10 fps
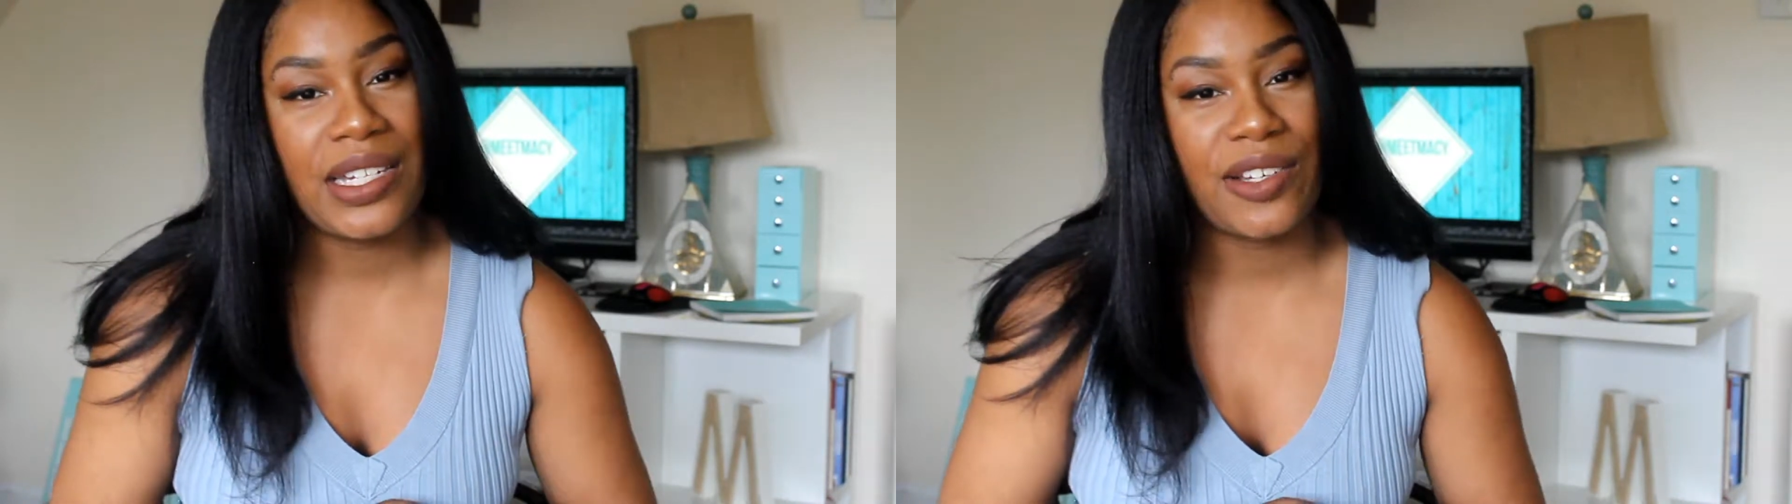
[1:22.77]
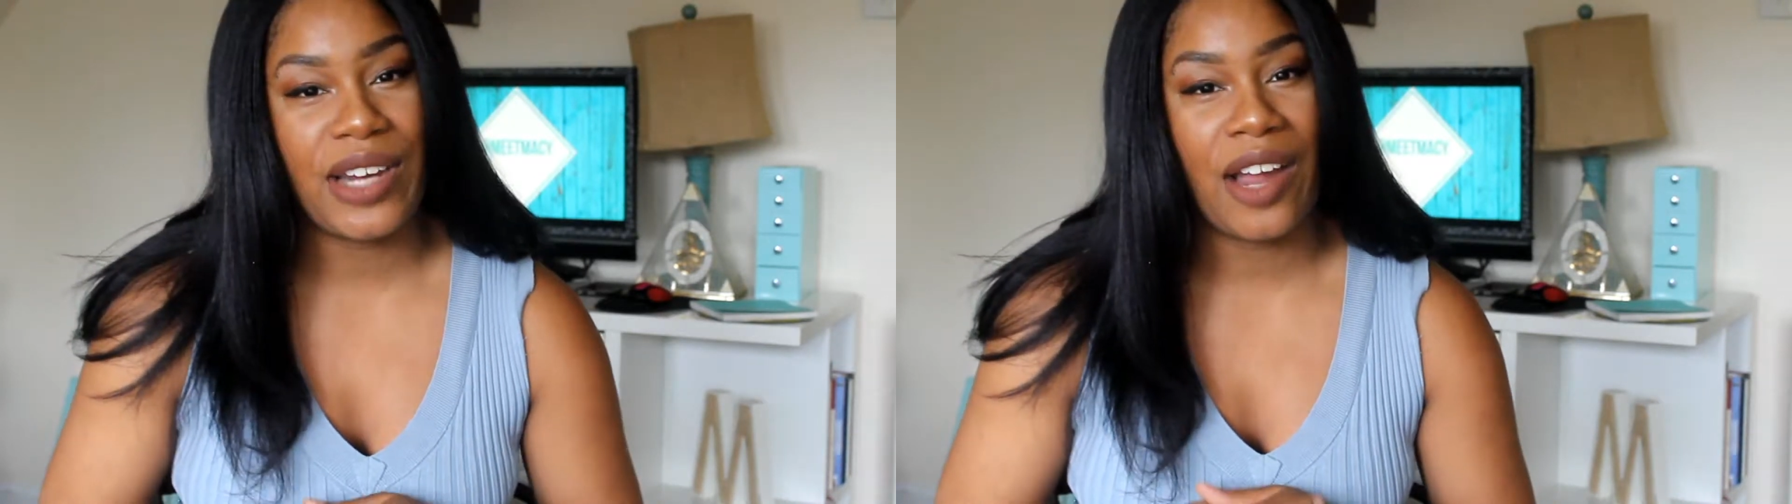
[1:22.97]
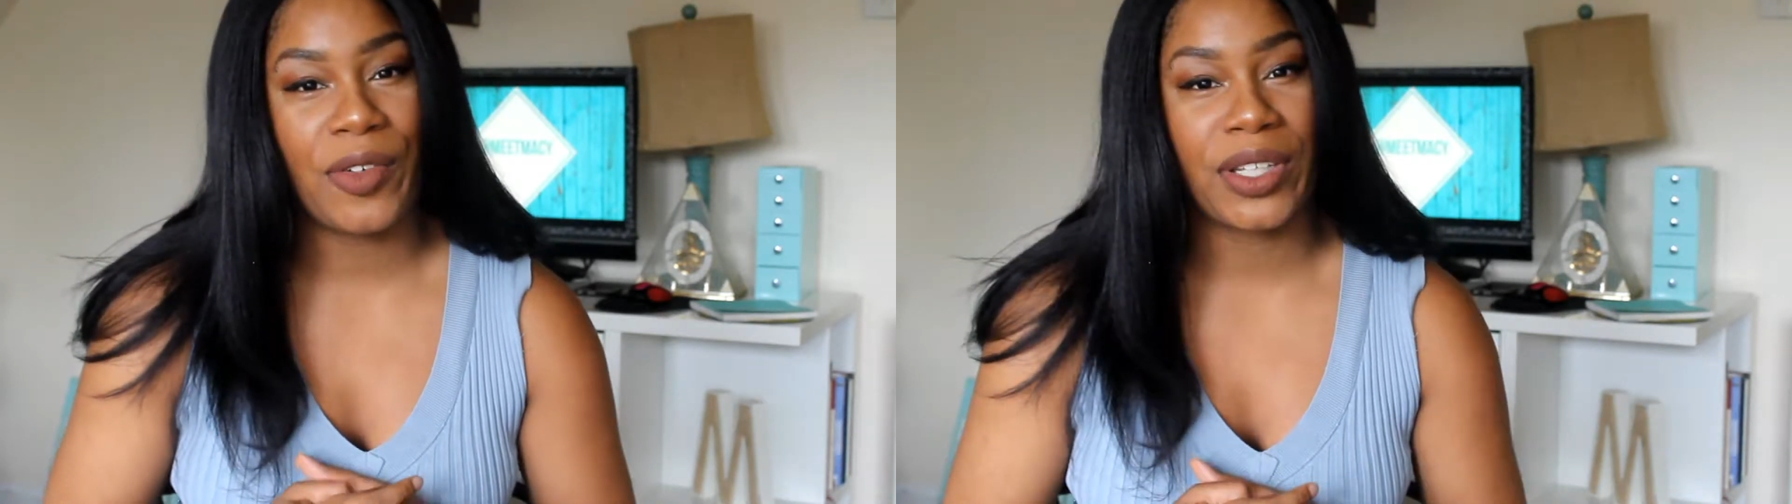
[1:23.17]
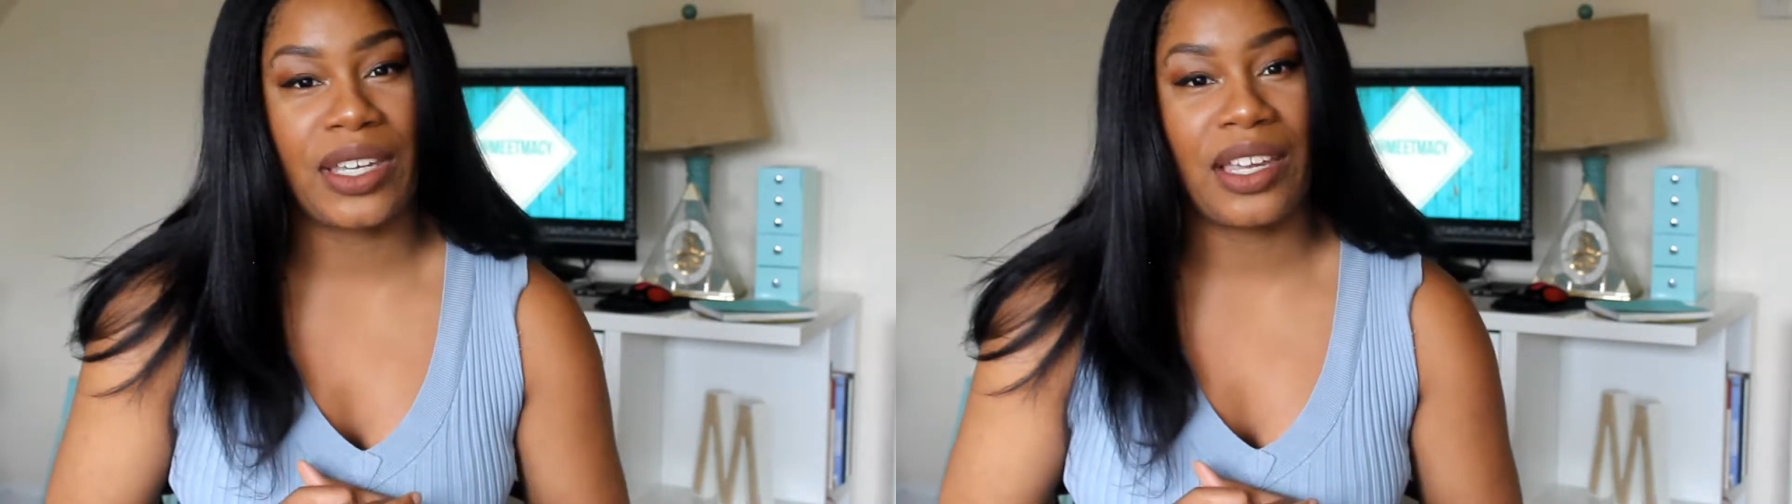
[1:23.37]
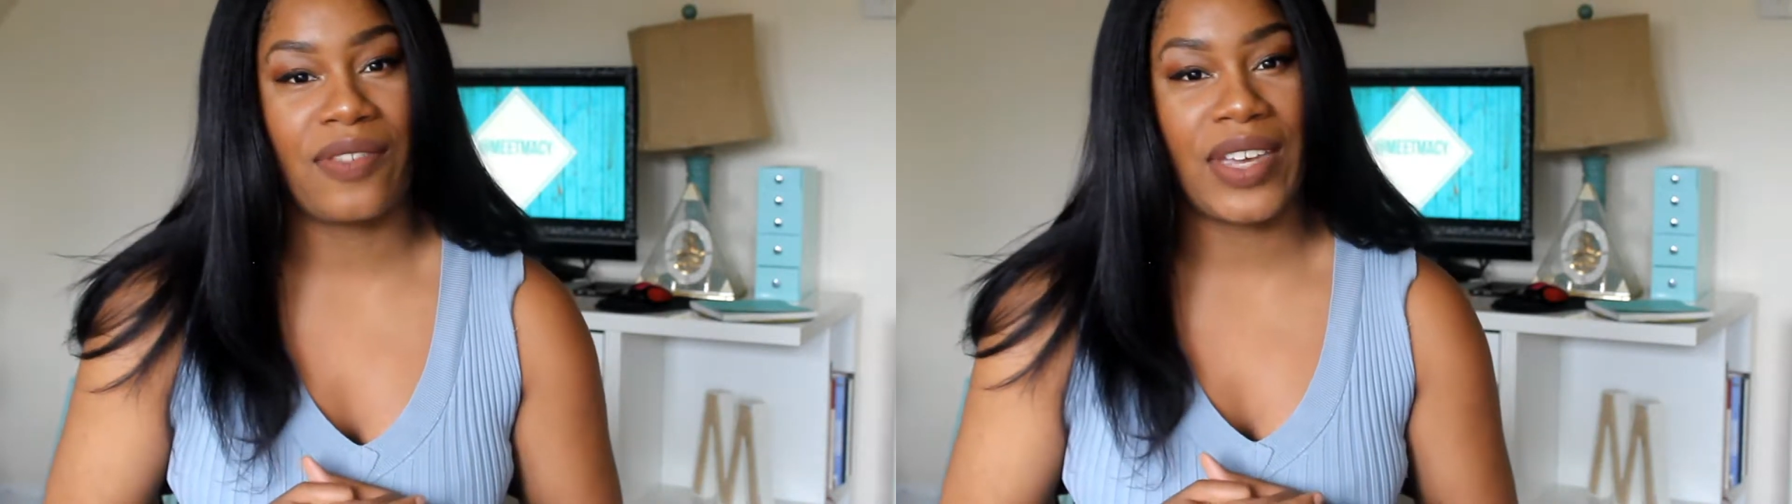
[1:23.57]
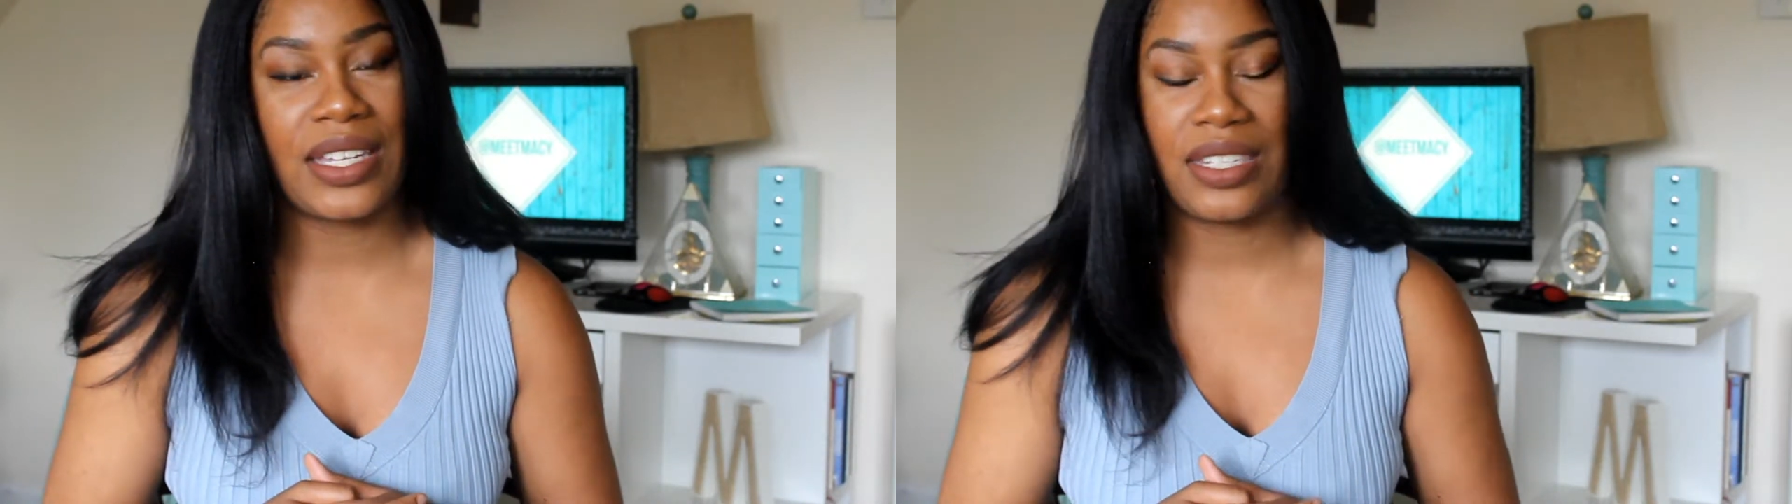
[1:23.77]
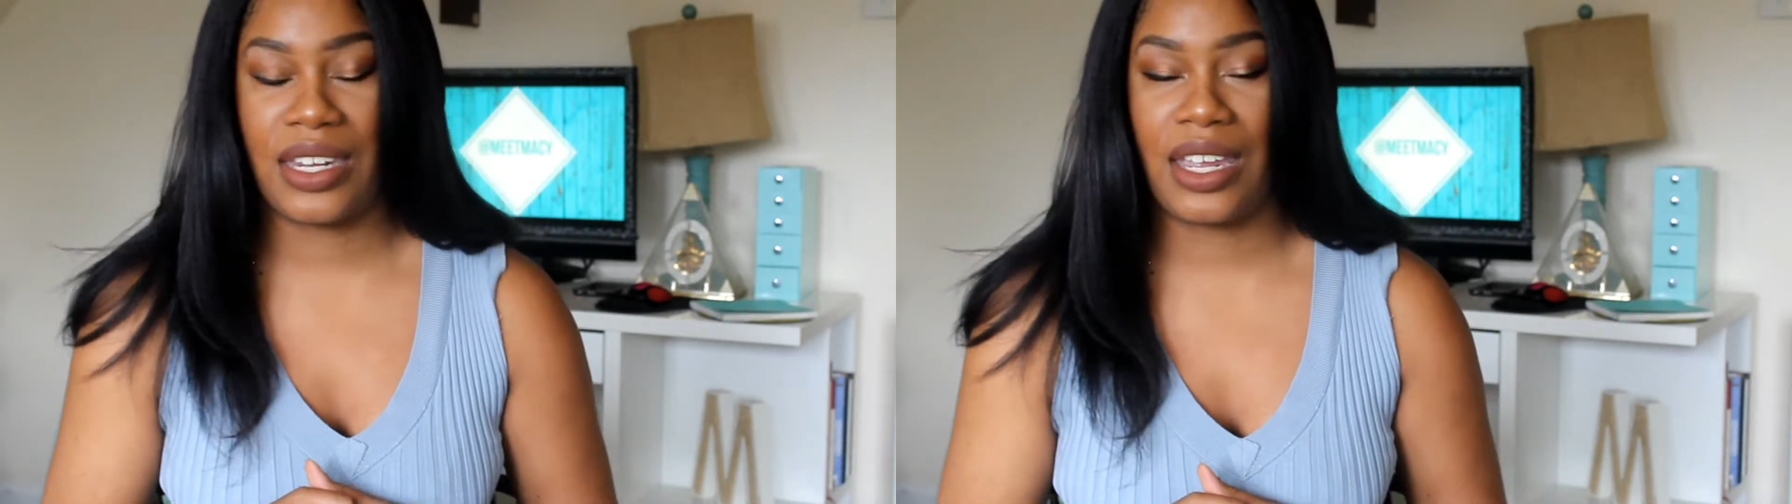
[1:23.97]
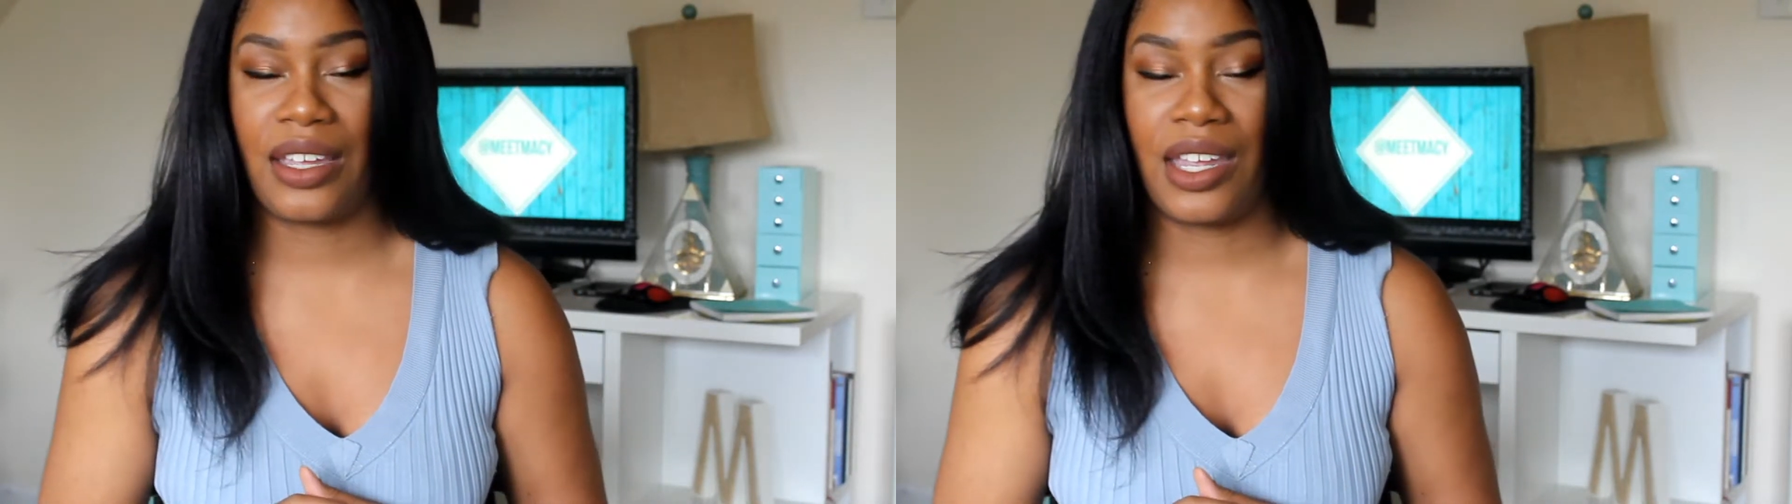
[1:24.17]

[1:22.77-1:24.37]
They're not really investing